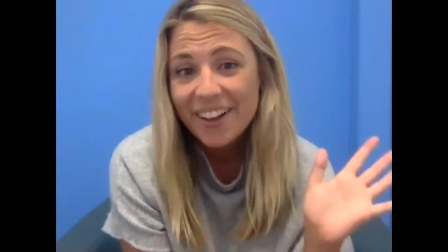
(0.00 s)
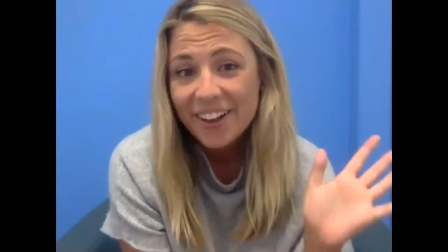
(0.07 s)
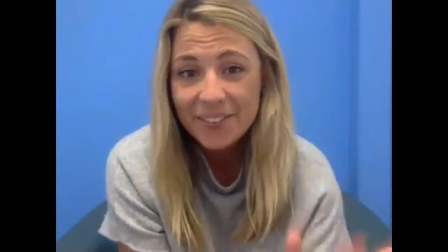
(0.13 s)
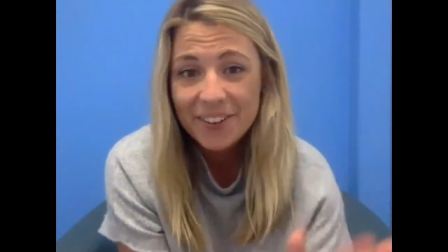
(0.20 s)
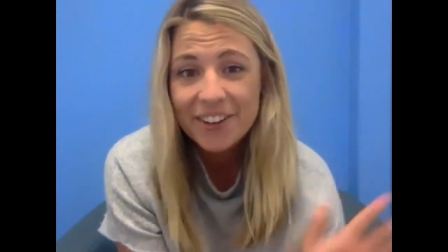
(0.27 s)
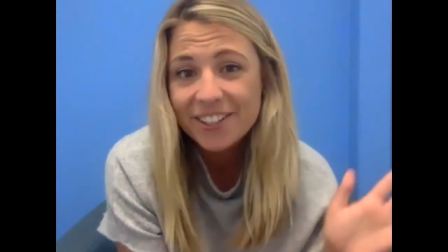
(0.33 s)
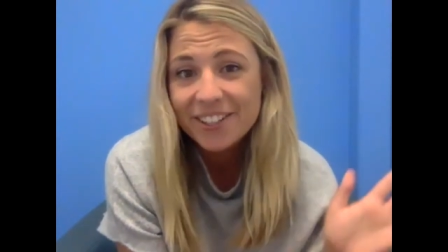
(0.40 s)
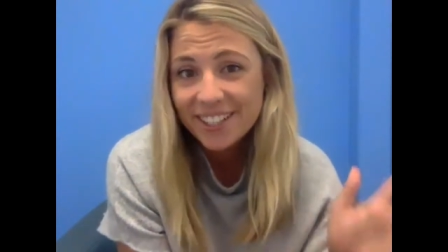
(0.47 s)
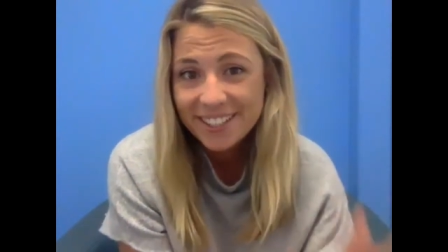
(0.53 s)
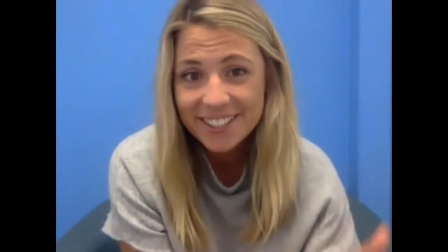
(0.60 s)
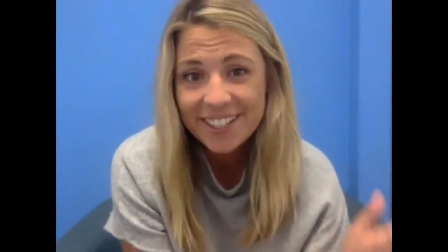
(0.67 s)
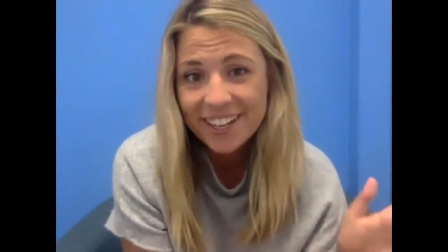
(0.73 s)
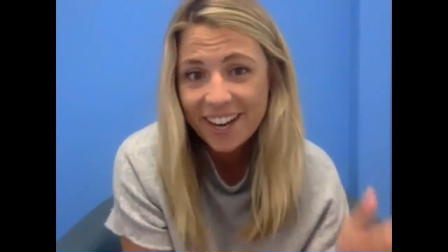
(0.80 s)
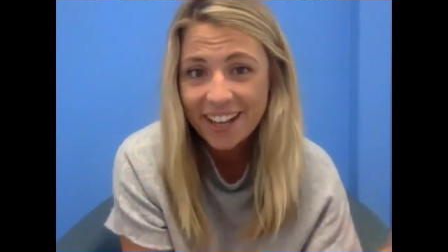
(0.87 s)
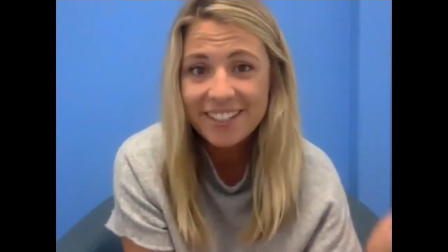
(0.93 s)
oh my gosh, I
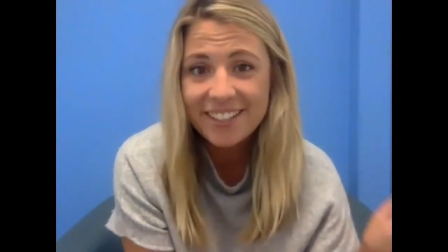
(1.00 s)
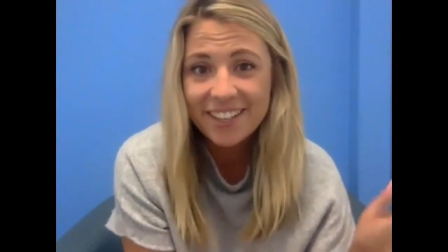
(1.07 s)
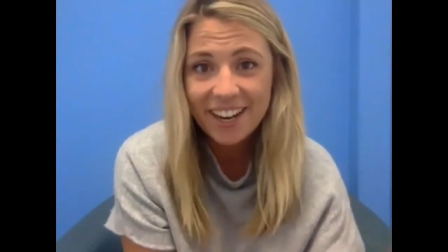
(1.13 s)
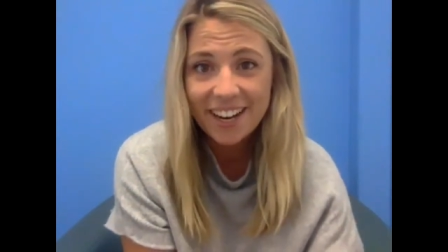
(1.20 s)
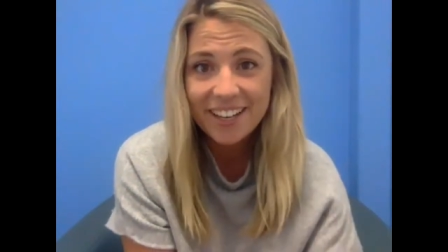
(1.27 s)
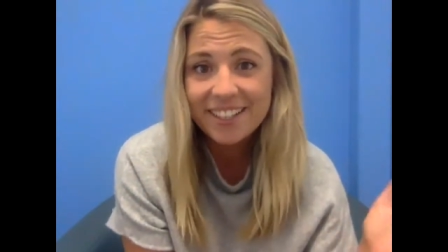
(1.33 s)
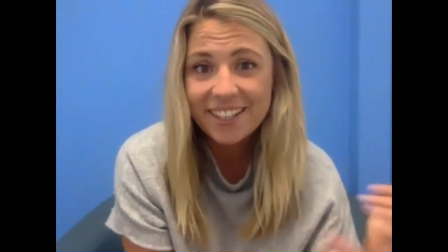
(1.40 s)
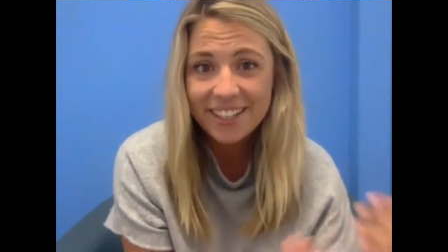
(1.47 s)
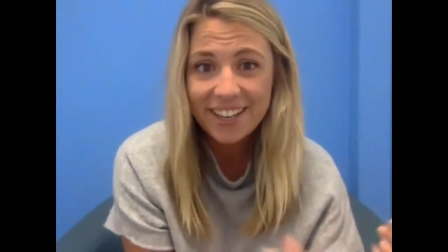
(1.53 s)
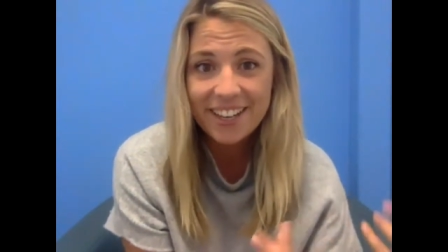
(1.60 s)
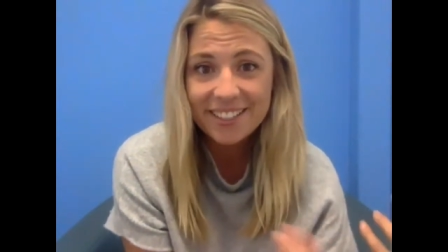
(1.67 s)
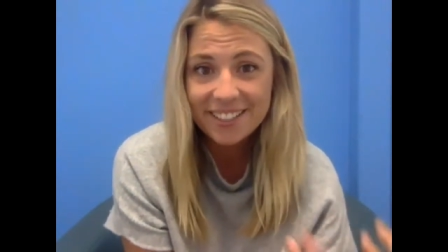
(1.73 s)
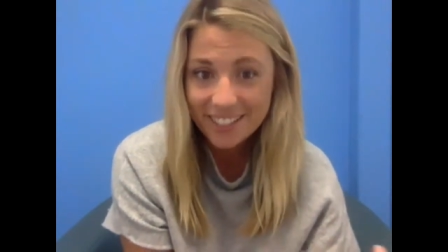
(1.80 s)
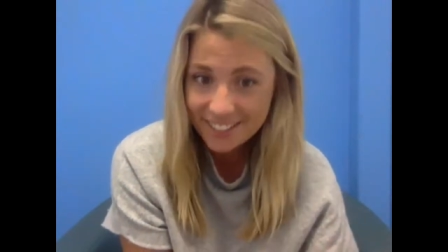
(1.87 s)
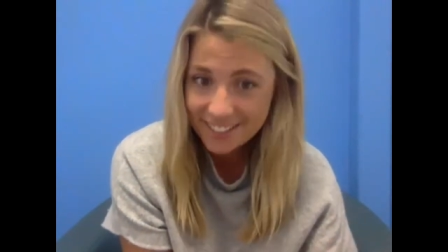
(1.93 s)
did it, I did it, I did it,
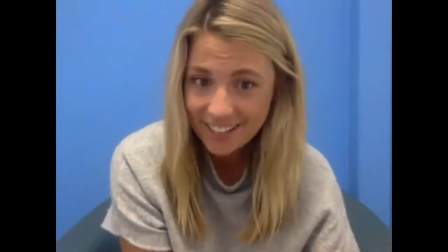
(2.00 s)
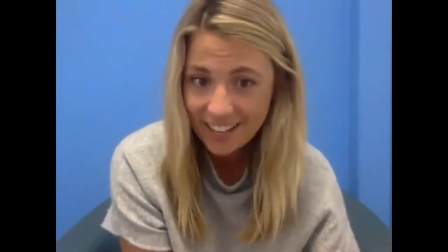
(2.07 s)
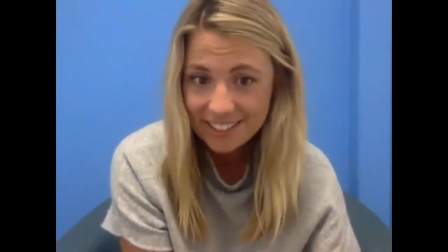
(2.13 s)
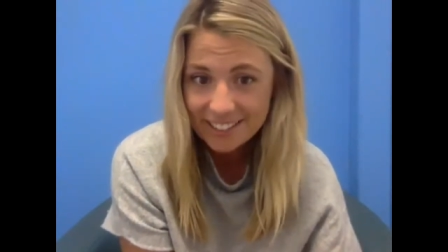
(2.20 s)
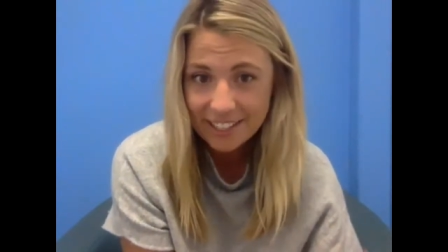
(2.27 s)
yes, yes, yes.